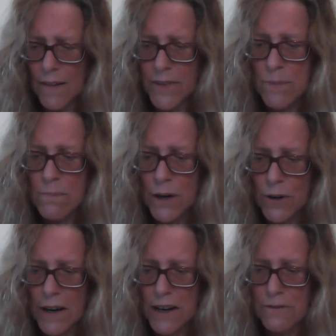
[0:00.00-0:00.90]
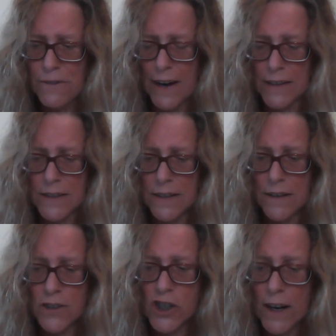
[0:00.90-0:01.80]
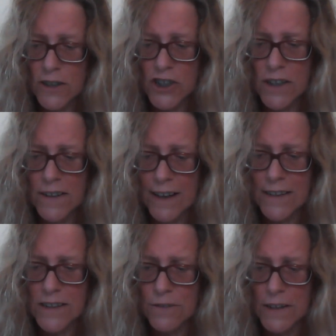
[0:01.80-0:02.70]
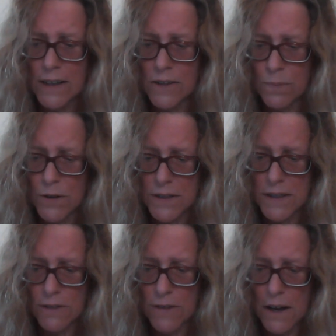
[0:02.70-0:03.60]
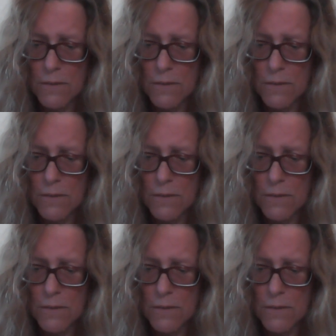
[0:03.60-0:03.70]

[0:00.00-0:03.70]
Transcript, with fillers: The mirror effect, changing negativity into positive.